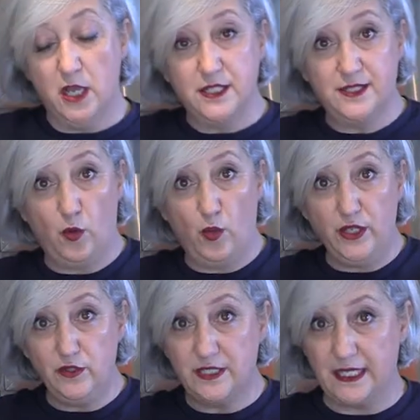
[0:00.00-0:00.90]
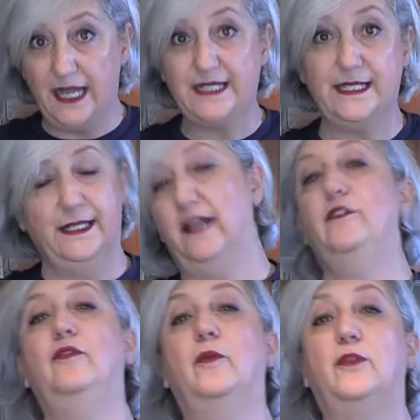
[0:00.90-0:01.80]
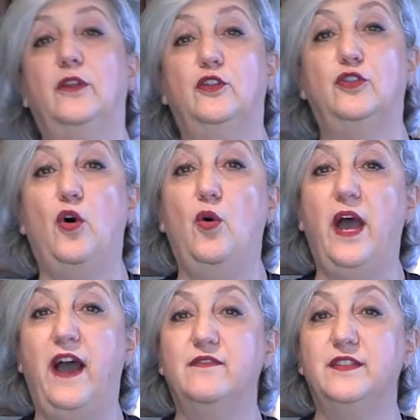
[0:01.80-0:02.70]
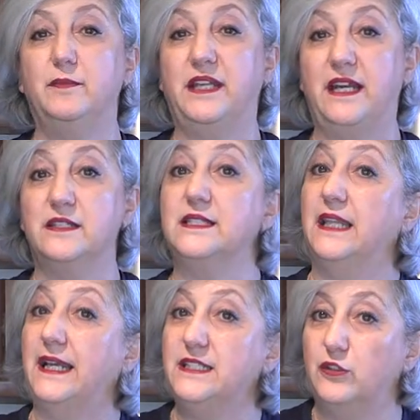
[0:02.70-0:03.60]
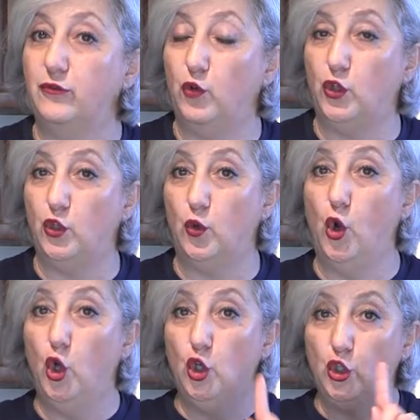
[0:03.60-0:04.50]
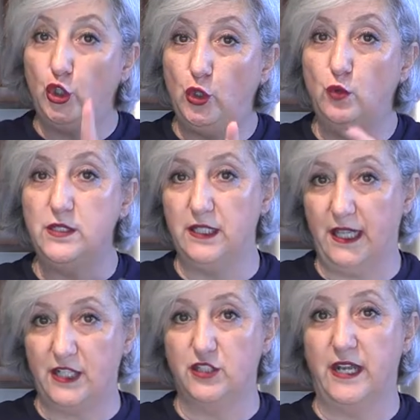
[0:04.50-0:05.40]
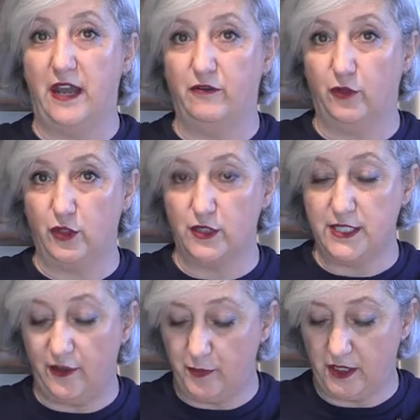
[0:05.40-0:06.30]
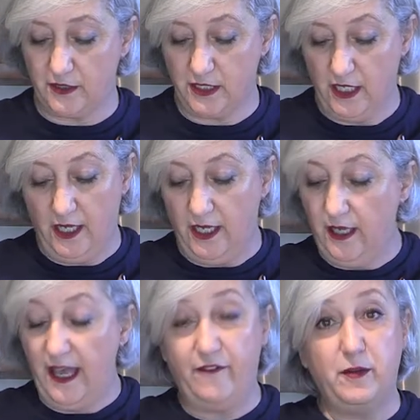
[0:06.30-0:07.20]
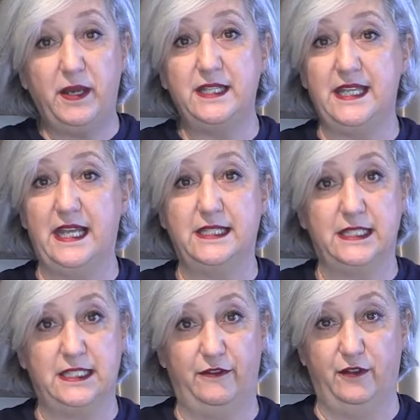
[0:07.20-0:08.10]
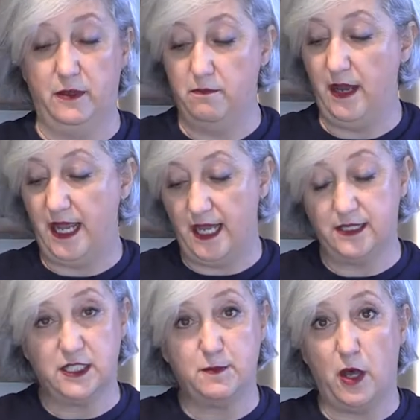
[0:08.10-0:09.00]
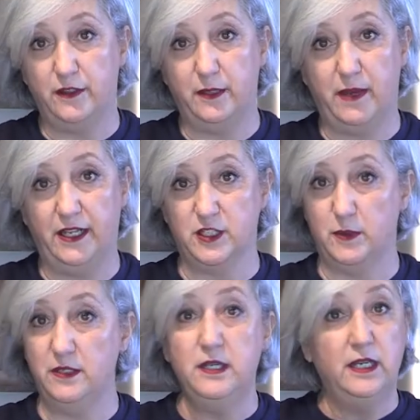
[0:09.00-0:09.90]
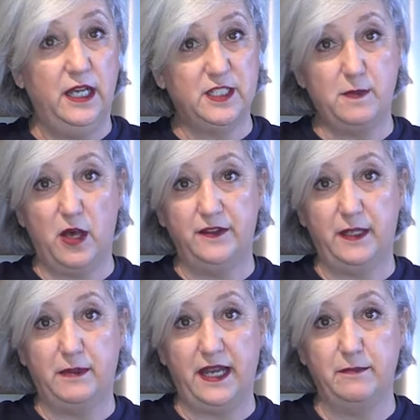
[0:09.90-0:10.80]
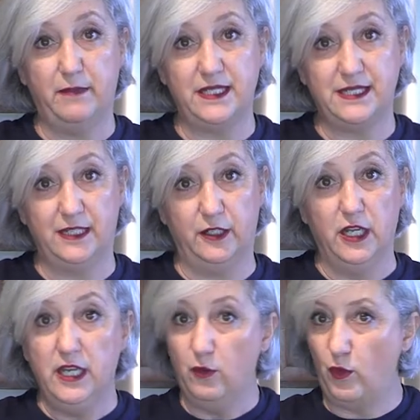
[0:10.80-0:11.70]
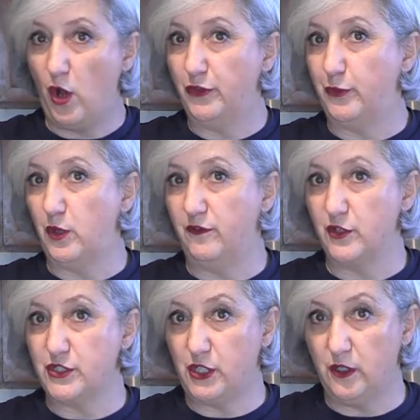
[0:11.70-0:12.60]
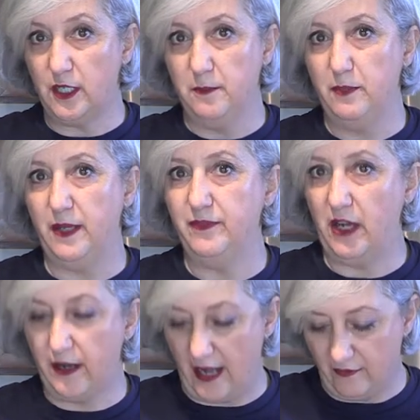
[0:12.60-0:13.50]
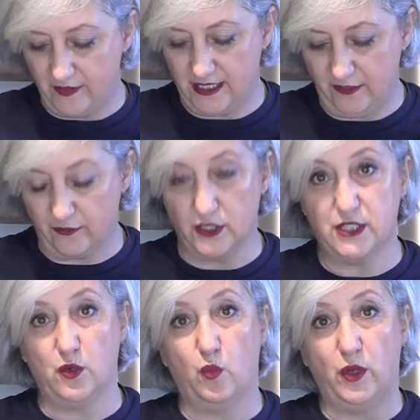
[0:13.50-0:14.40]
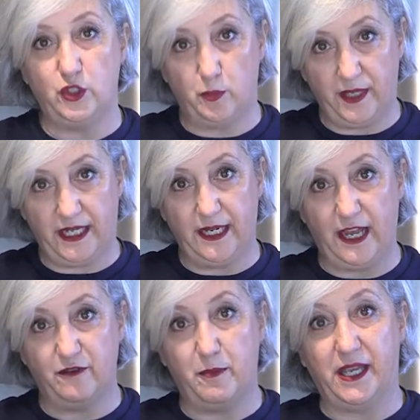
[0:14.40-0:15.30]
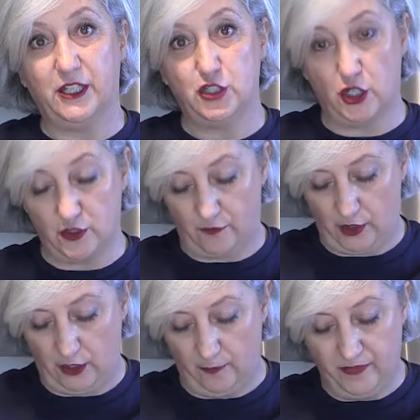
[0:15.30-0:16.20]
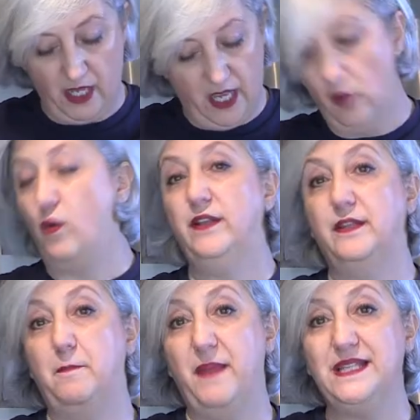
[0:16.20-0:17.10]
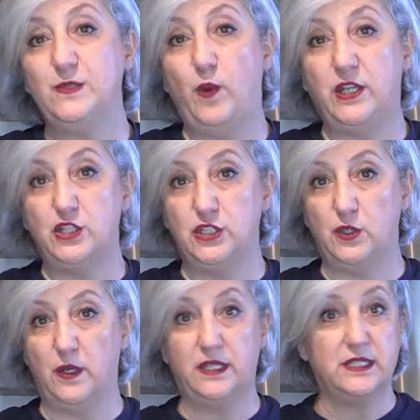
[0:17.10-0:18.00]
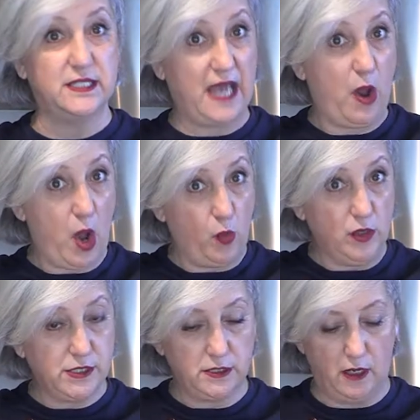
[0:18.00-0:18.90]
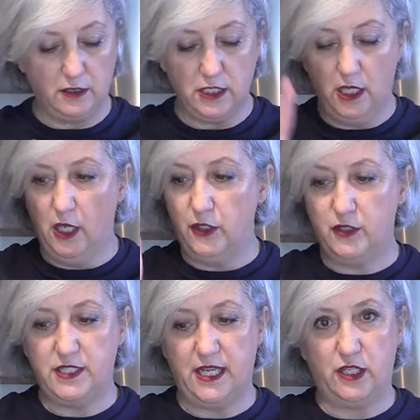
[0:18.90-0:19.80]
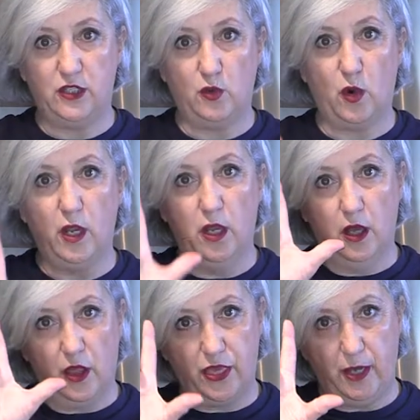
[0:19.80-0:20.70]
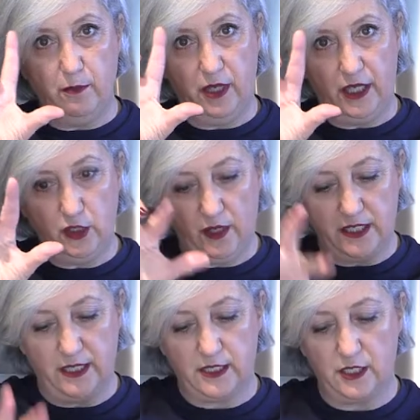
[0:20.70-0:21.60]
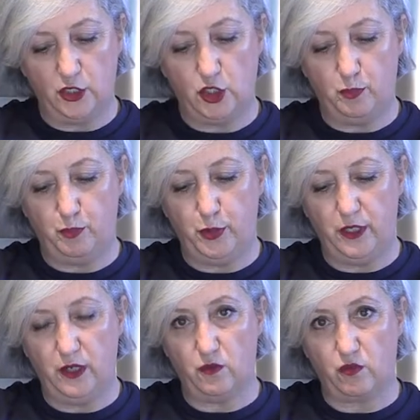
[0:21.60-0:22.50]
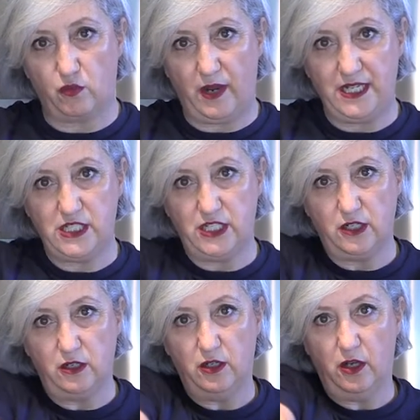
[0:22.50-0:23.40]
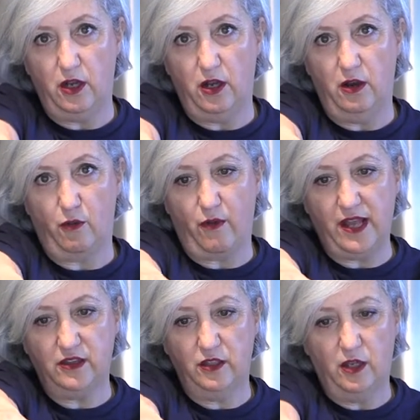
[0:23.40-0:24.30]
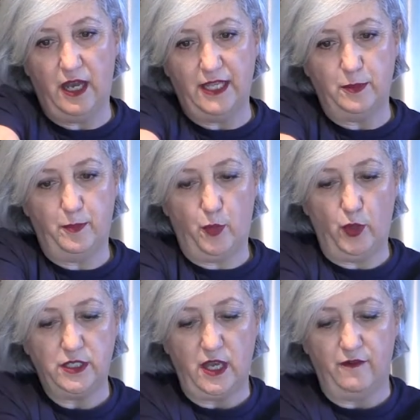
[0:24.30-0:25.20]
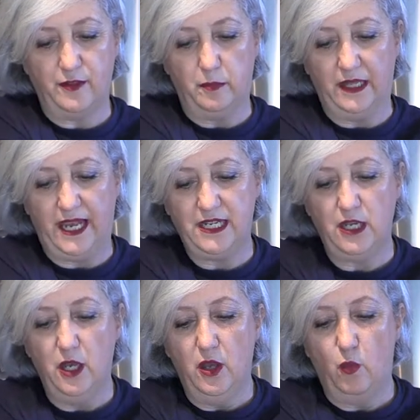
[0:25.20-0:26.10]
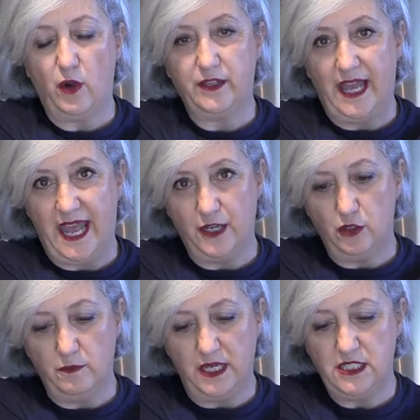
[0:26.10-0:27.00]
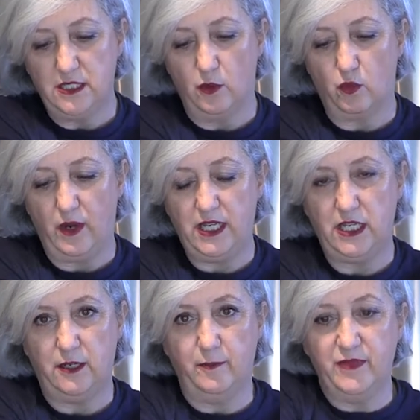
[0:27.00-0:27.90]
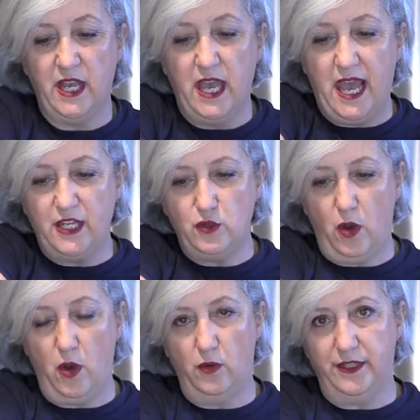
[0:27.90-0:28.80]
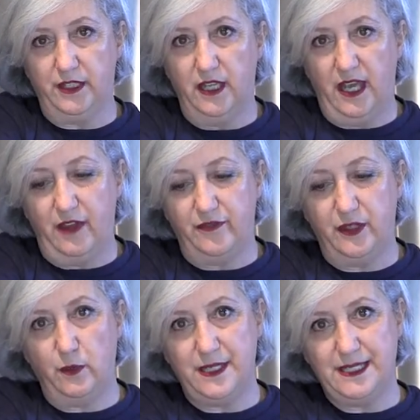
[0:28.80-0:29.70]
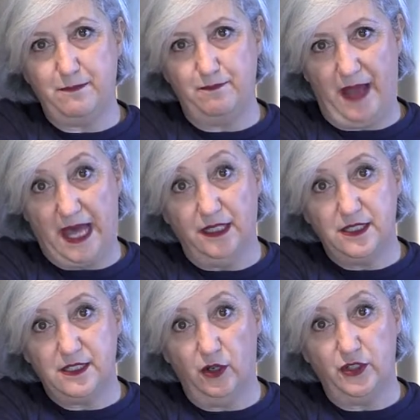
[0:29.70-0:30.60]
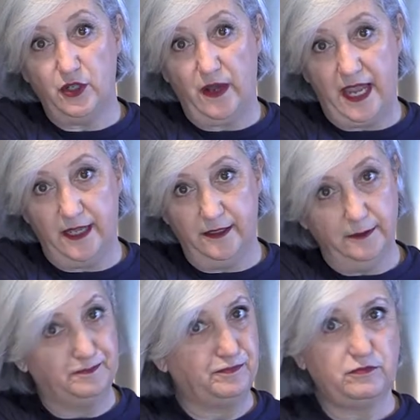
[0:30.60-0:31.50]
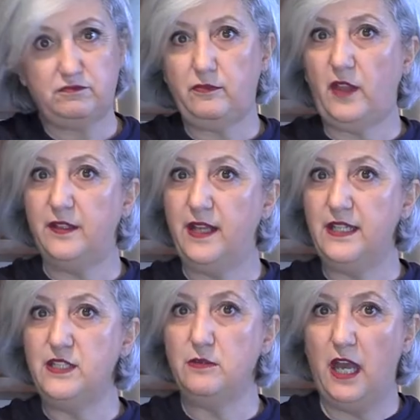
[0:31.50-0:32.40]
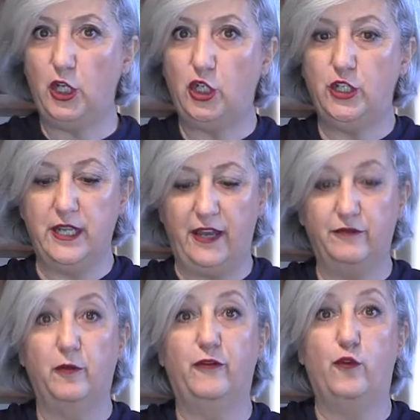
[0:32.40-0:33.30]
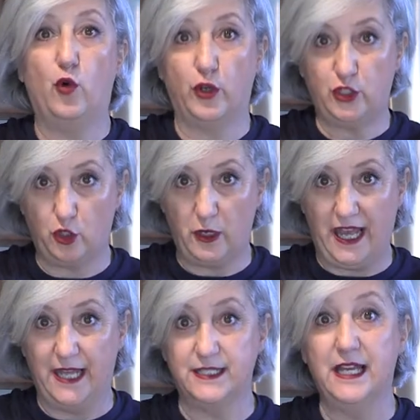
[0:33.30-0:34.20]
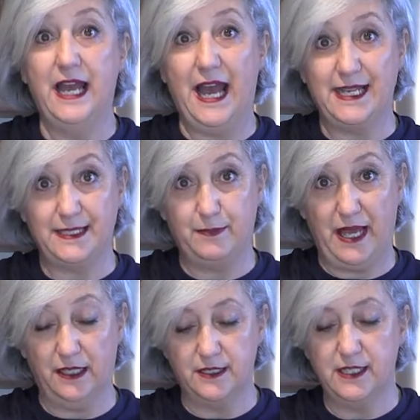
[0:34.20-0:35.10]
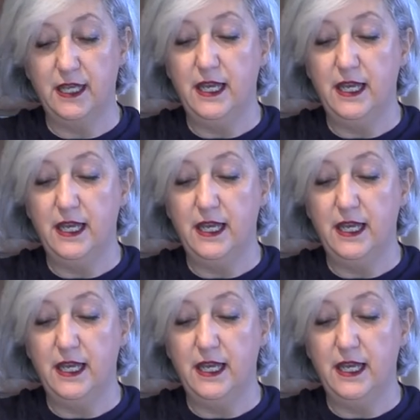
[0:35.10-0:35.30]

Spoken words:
So when you select a knife, don't have somebody else select it for you. You select your knife for yourself, because everybody's hands is different. My hands are smaller than my husband, is smaller than my son. We all 3 of us cook, but our knife is different. So when you pick a knife, pick it just for you. And what the best way to do it, and this is how I will start, you take your thumb and your index, you put it right here, right at the point of the blade where the handle meets, right here, and you hold it. If there is a balance on your hand, that's a good knife for your hands as a balance.